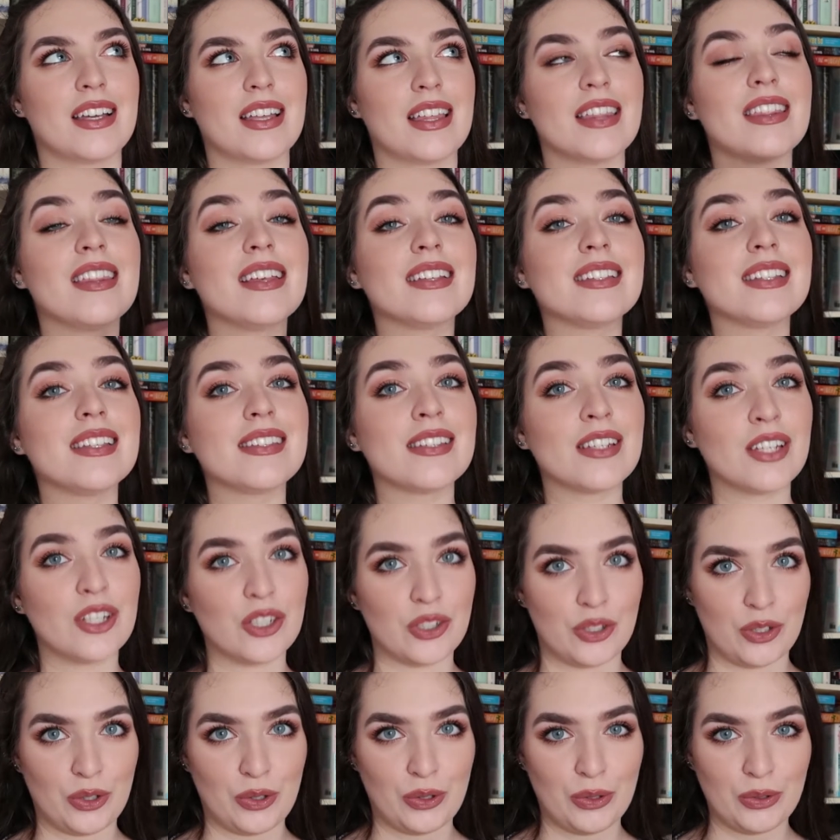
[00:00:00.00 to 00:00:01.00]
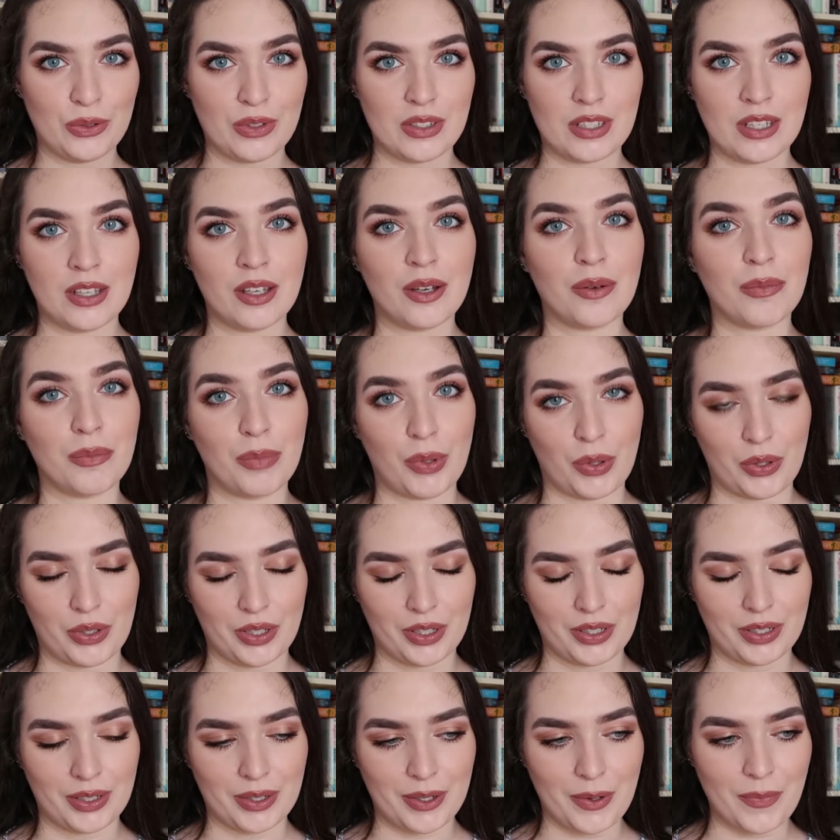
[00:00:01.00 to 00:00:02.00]
This is an adult
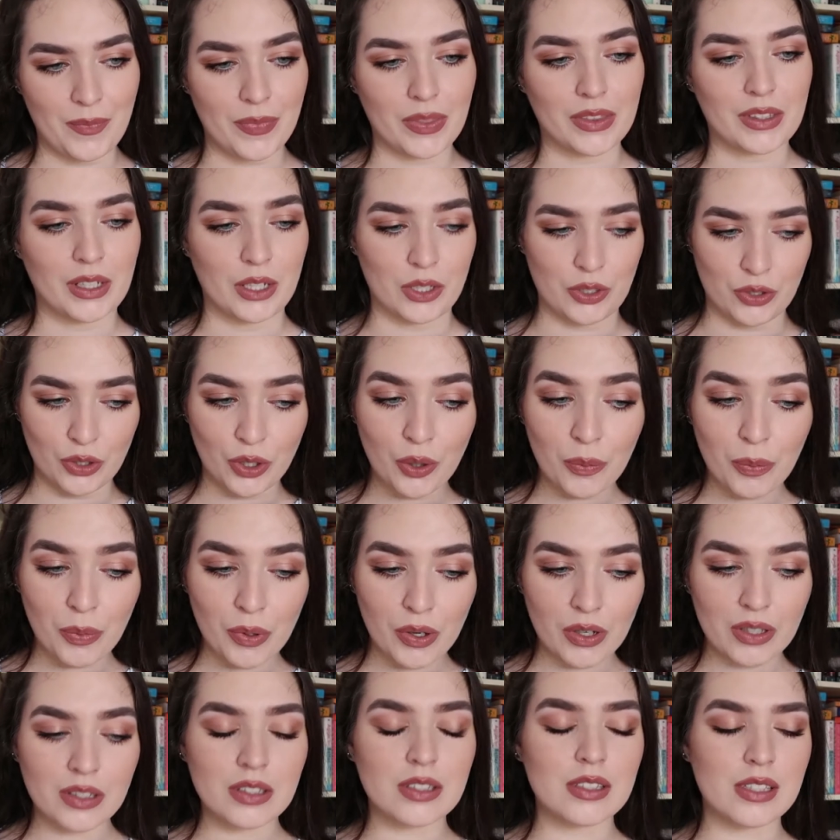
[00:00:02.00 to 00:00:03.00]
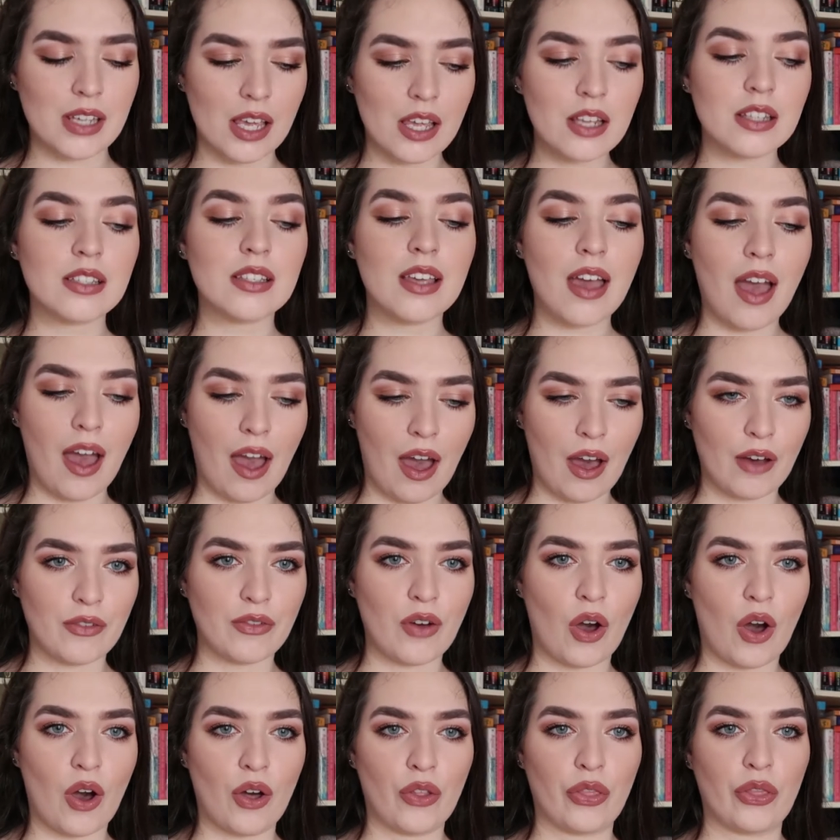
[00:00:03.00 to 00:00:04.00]
book. Adult books tend to have
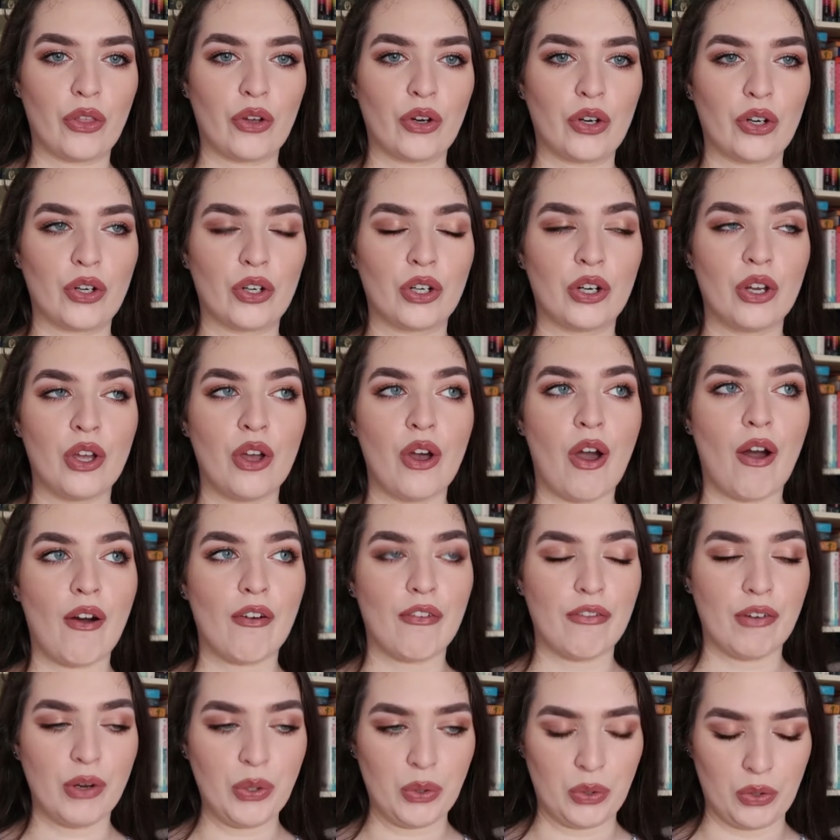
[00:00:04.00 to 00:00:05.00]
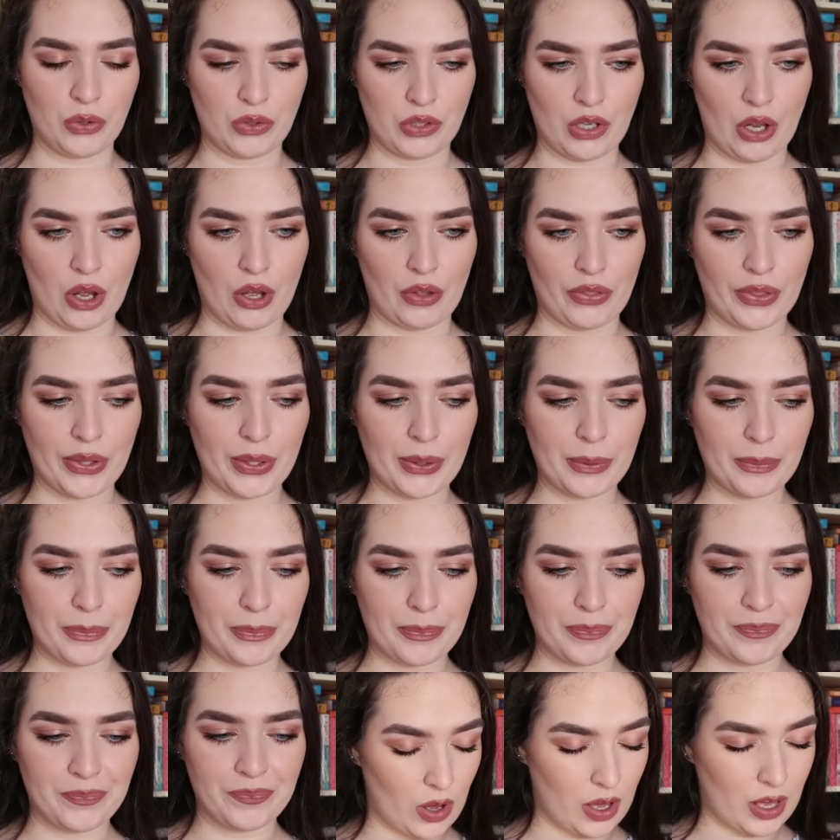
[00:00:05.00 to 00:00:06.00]
author photos on
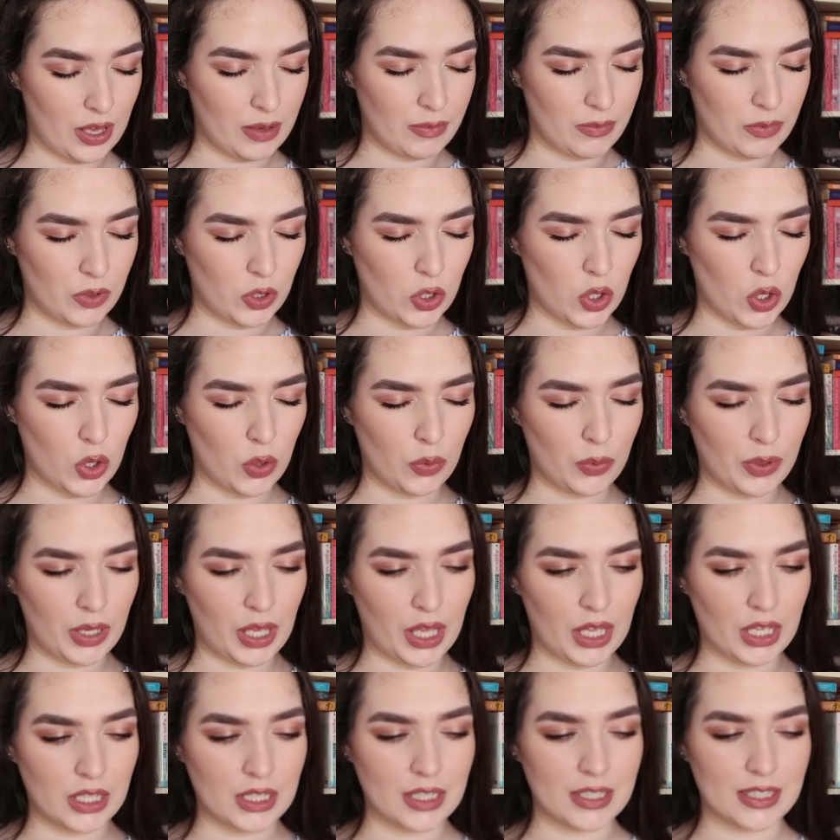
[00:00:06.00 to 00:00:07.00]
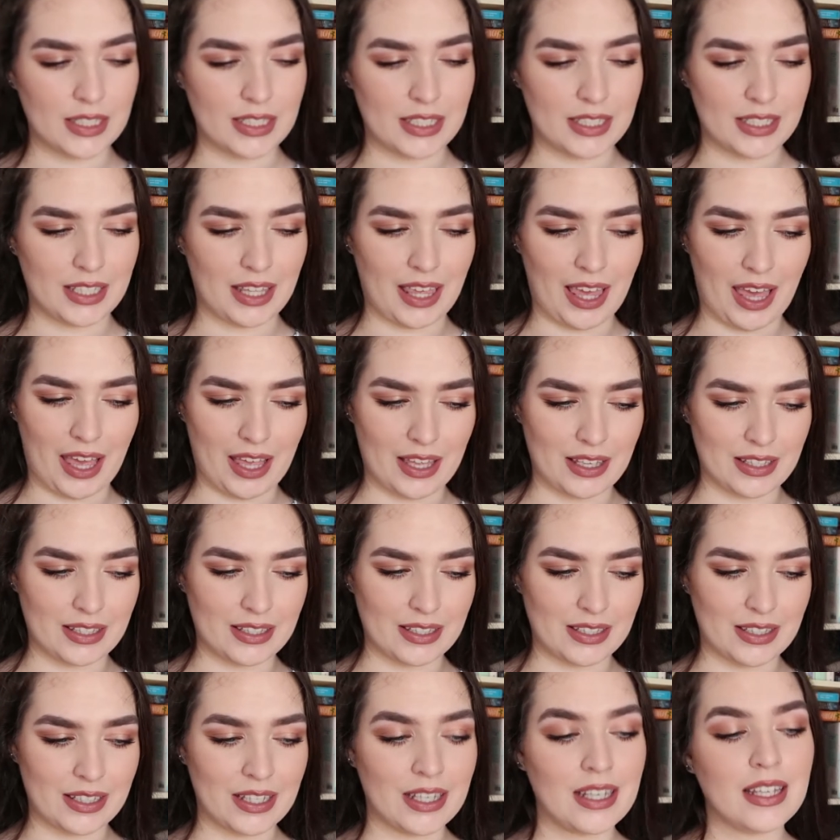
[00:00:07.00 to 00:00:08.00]
them. I'm going to
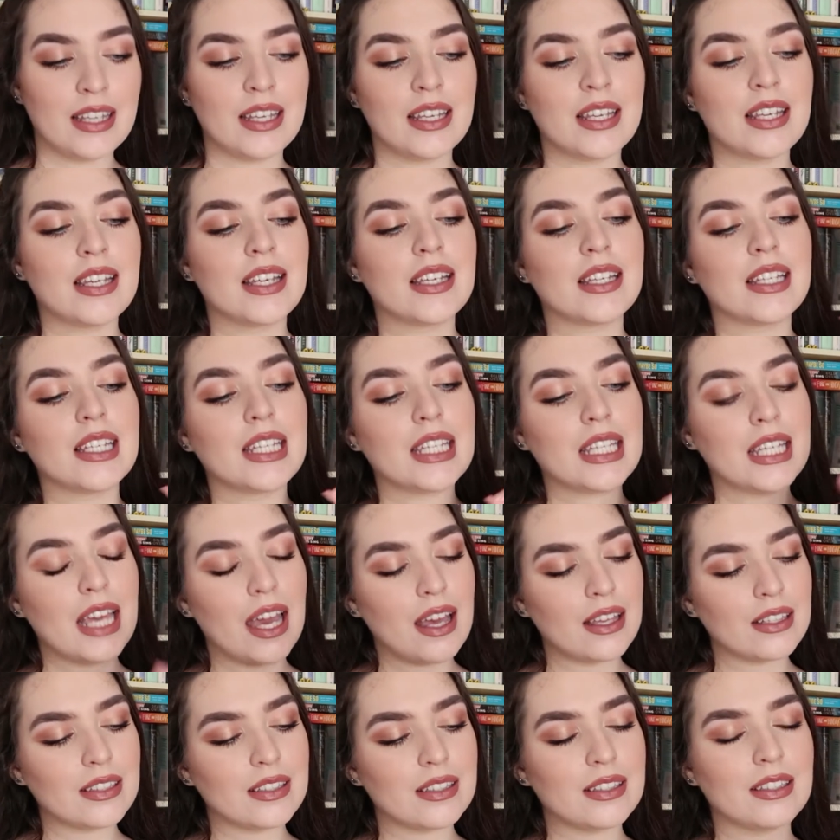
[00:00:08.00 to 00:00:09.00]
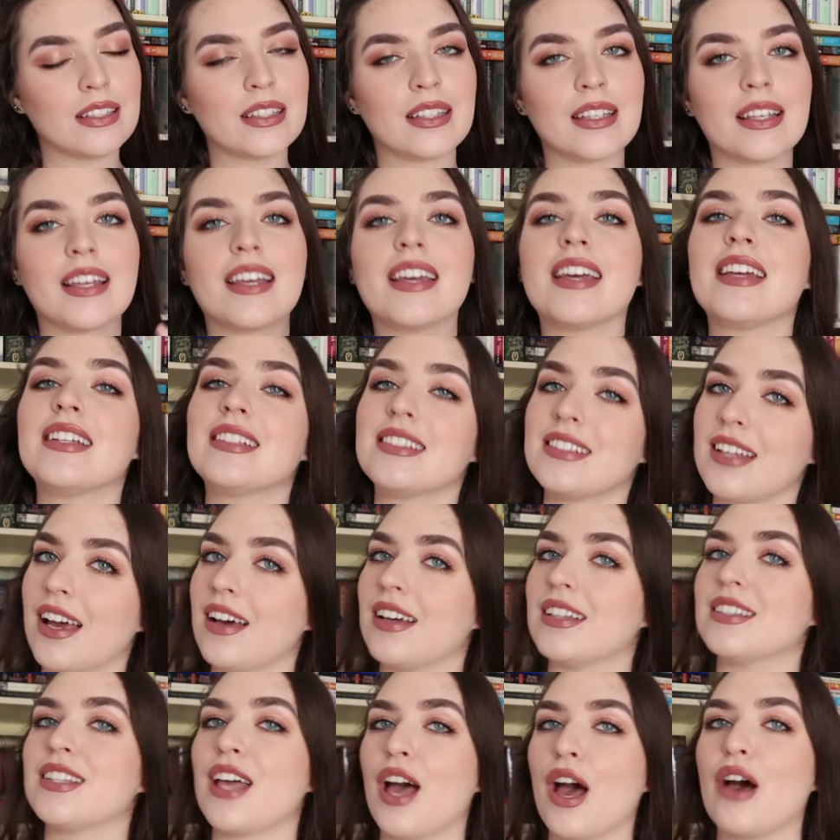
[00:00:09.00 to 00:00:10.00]
guess, yes, it
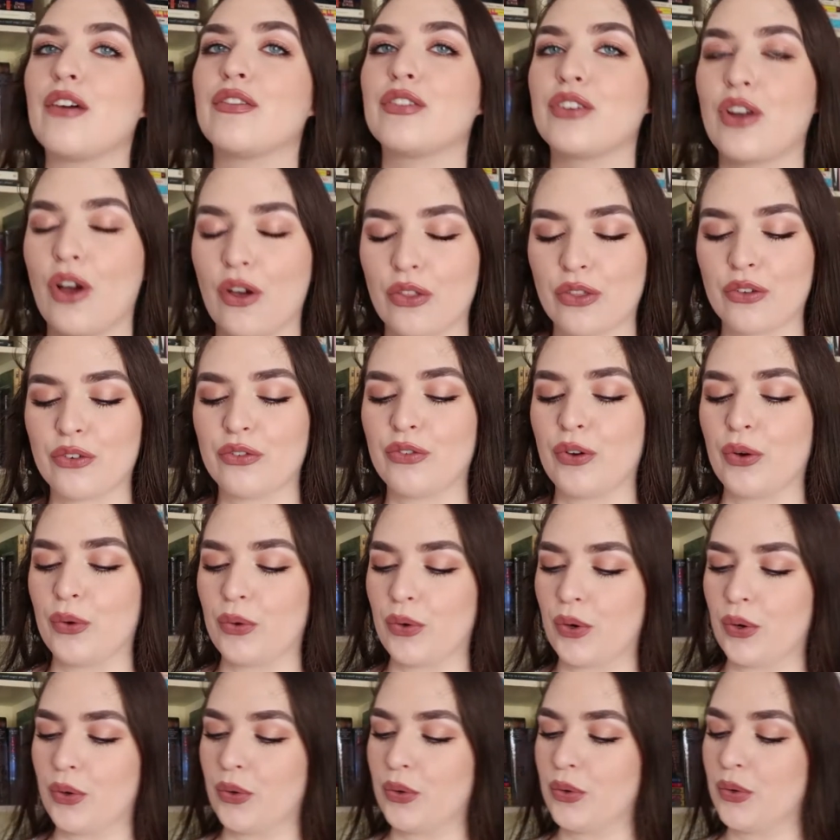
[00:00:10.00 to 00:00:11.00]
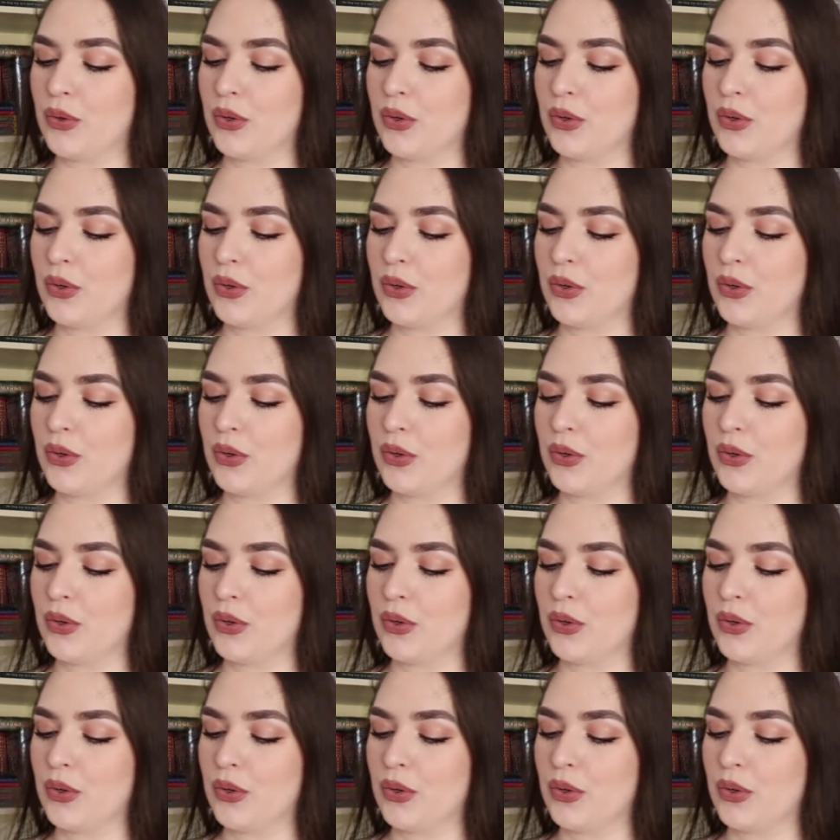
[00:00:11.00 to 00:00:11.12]
does have an author photo.